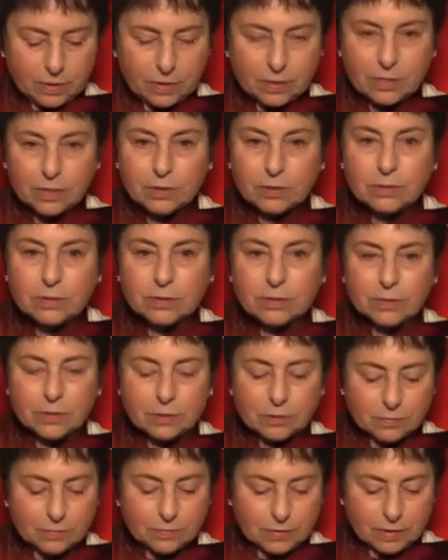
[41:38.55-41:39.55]
And those of you
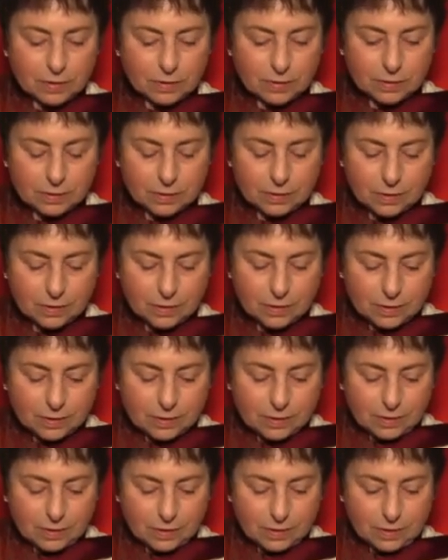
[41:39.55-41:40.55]
who've done
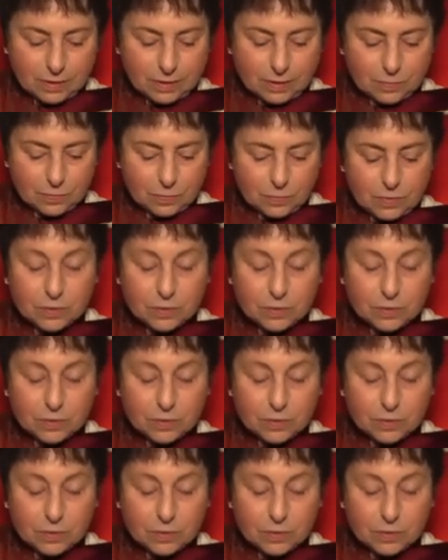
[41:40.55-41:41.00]
the